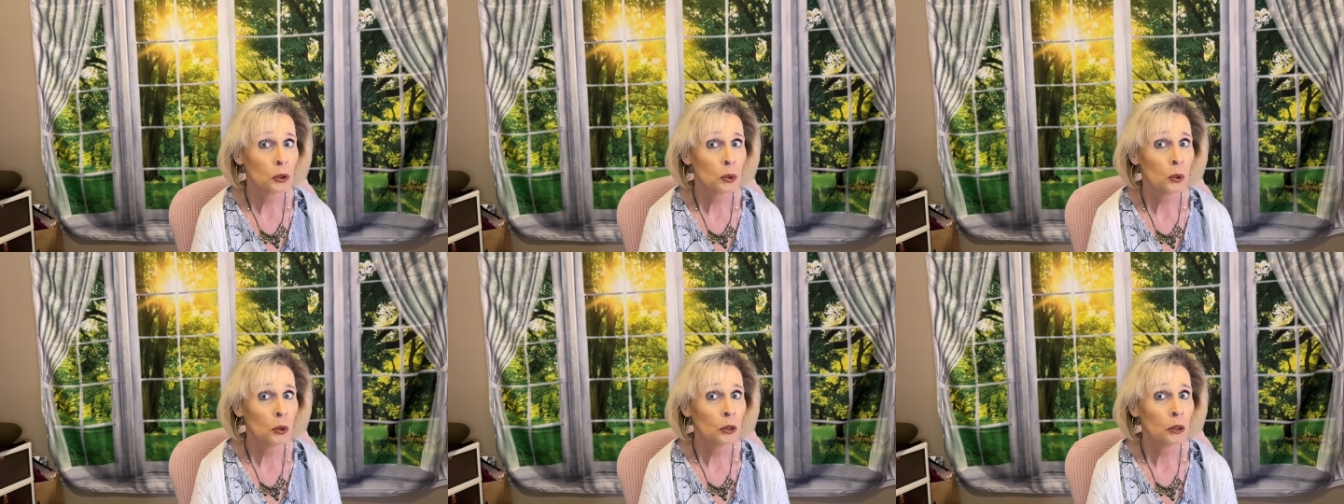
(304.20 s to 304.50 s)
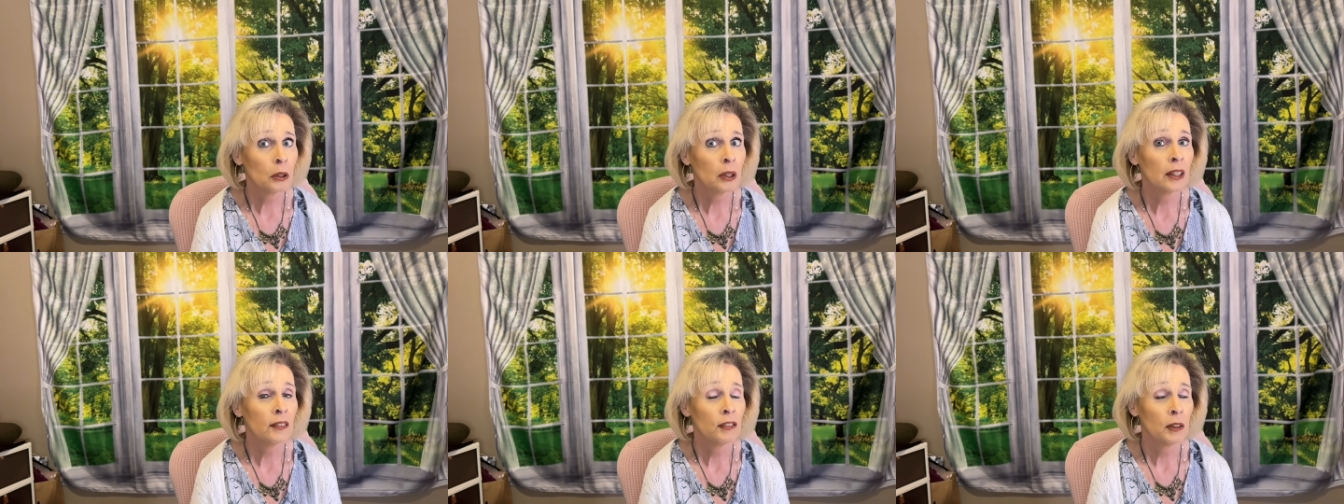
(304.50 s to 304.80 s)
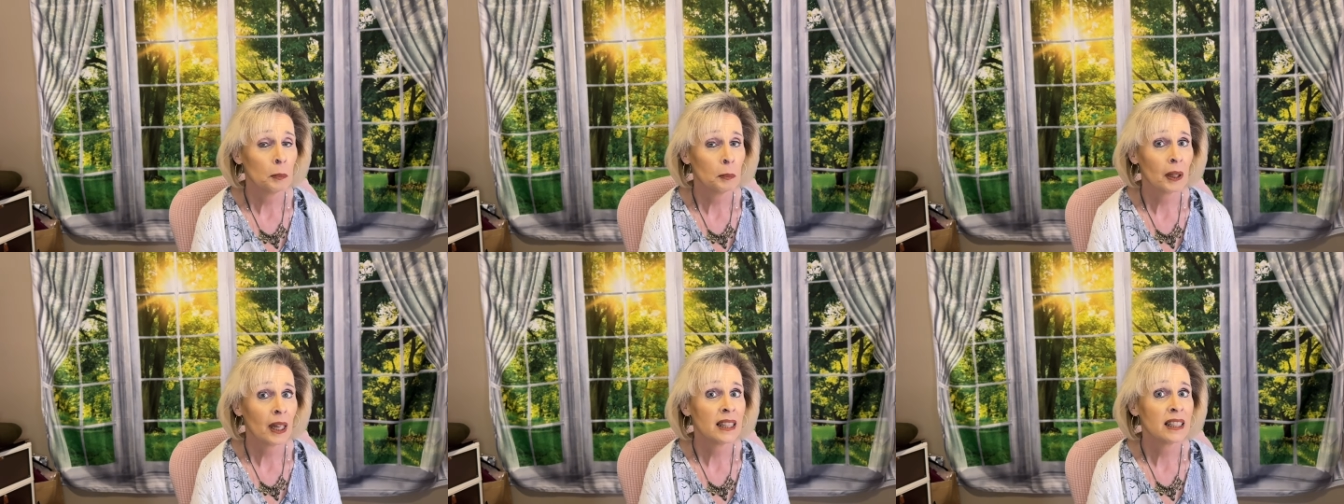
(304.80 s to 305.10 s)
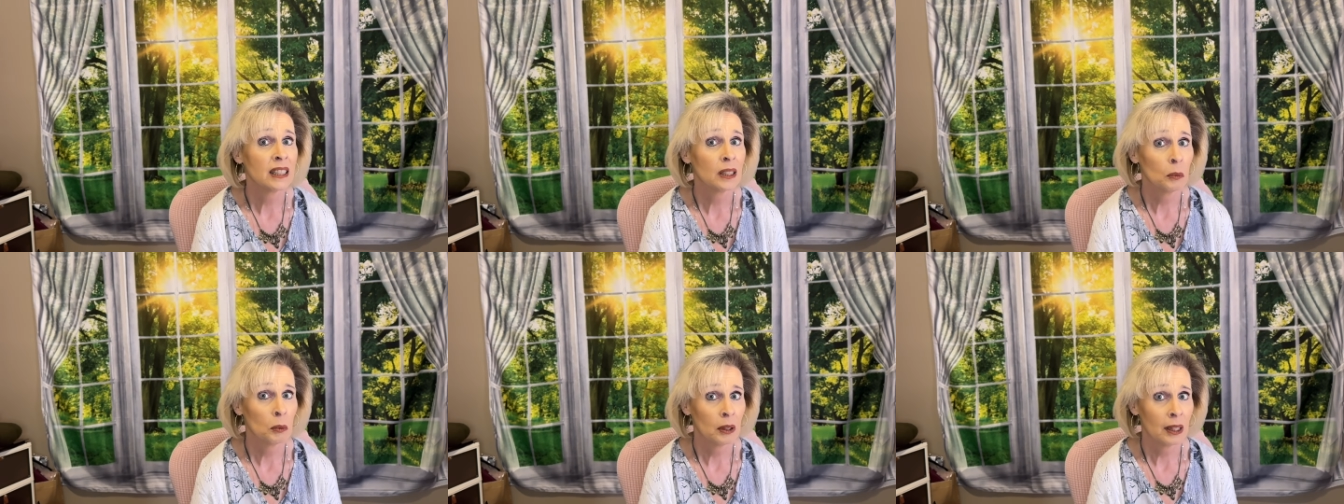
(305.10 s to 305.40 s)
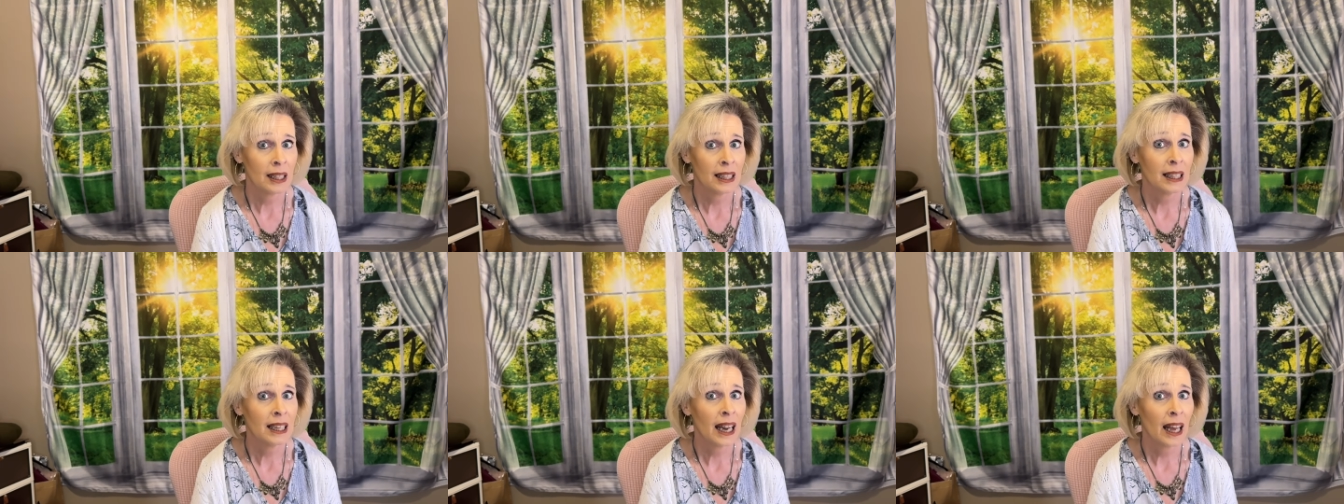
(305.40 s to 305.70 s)
order if you place it
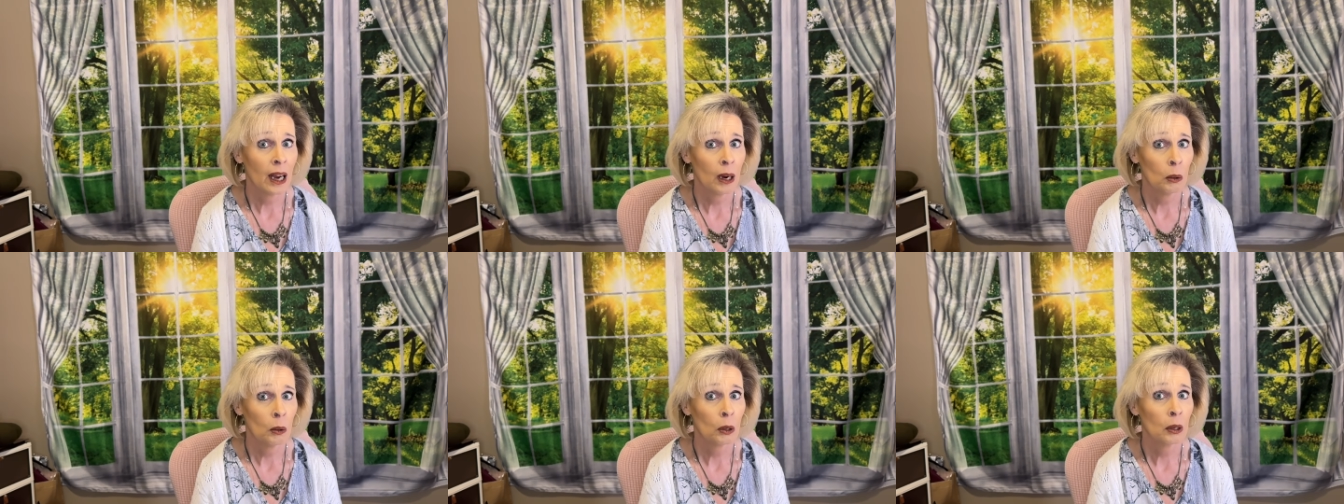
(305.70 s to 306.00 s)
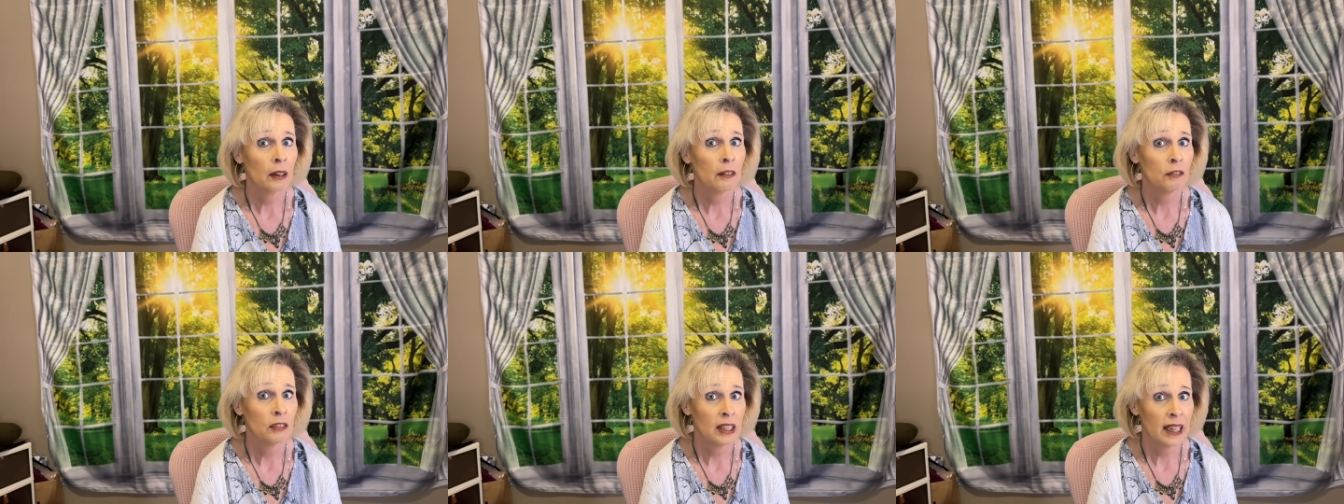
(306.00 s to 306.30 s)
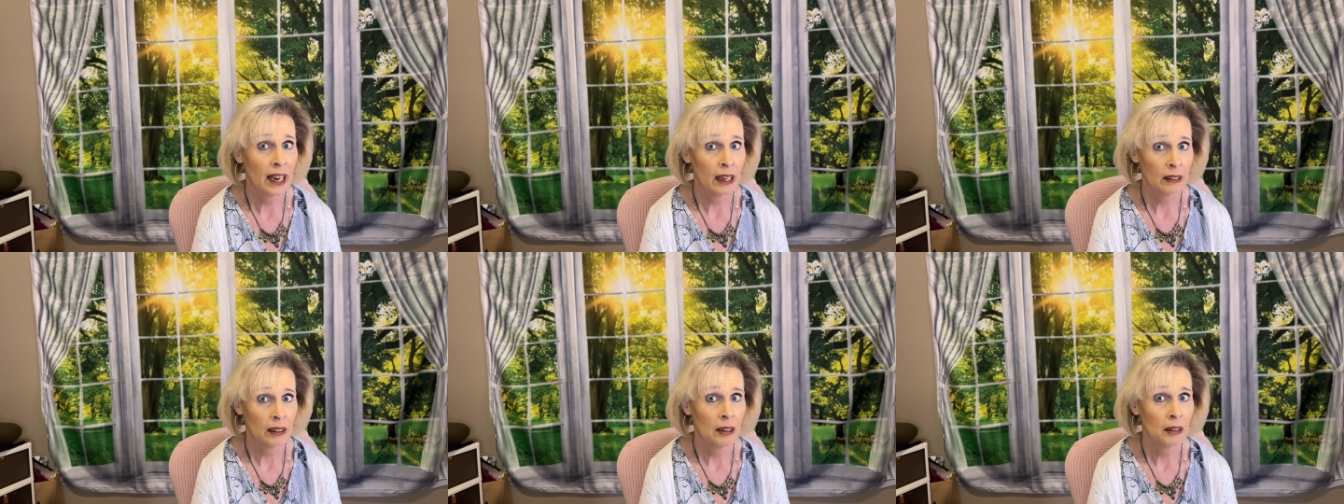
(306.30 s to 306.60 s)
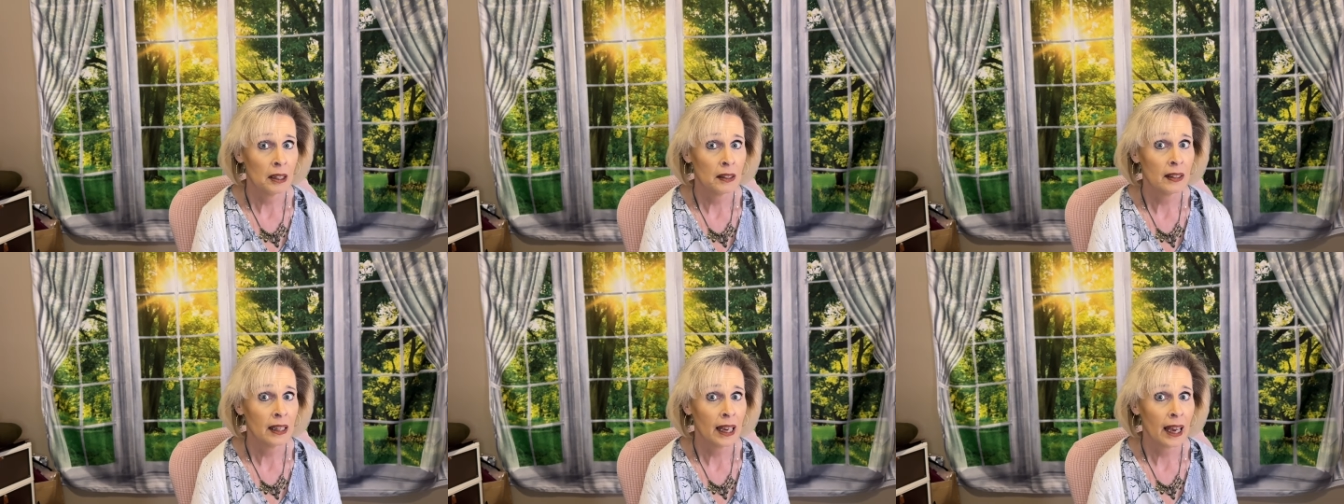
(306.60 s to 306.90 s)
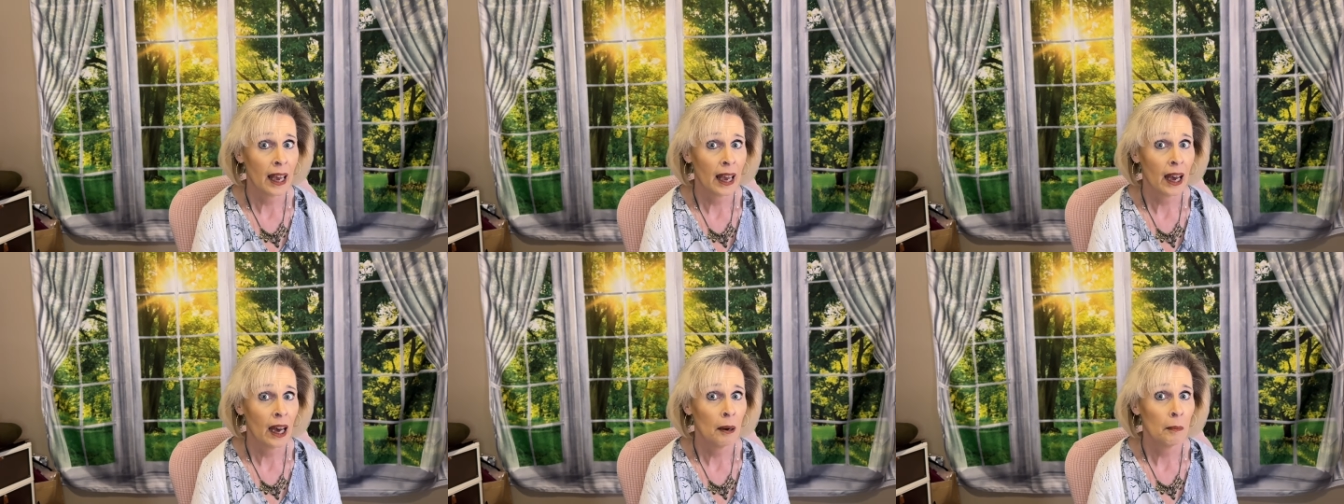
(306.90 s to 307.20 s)
within an hour of downloading the
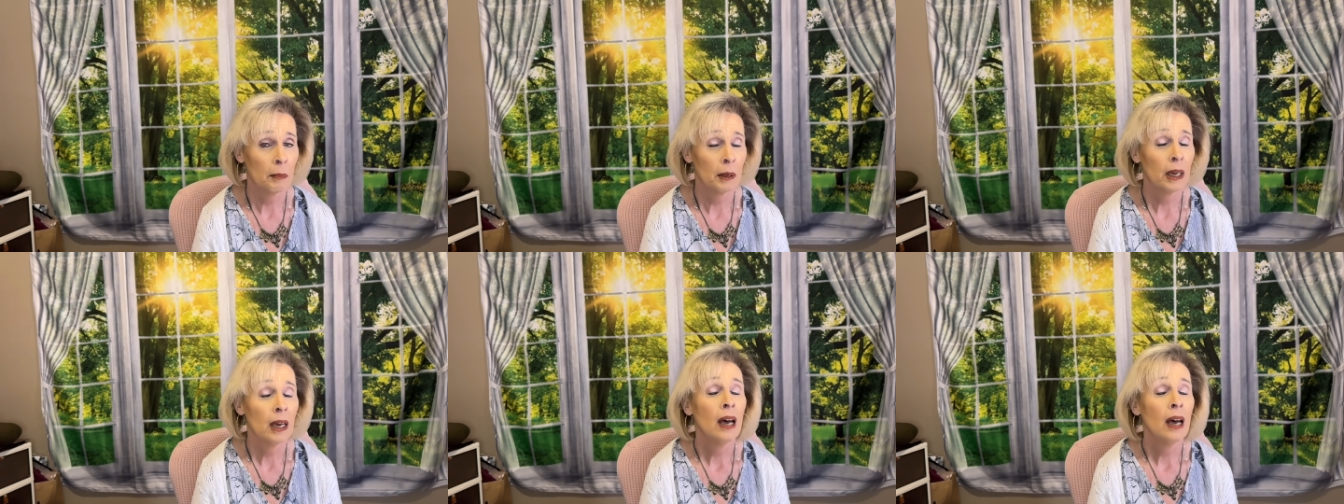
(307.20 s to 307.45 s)
app.